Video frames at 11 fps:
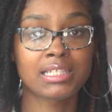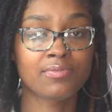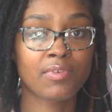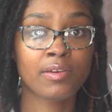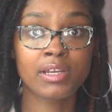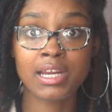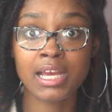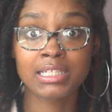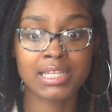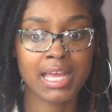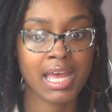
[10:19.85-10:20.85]
it's very
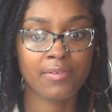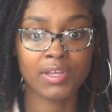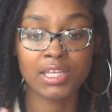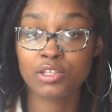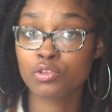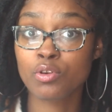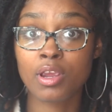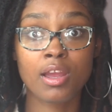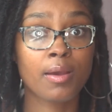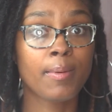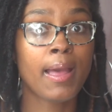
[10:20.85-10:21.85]
nice to have an
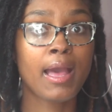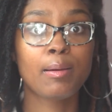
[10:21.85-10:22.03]
Instagram,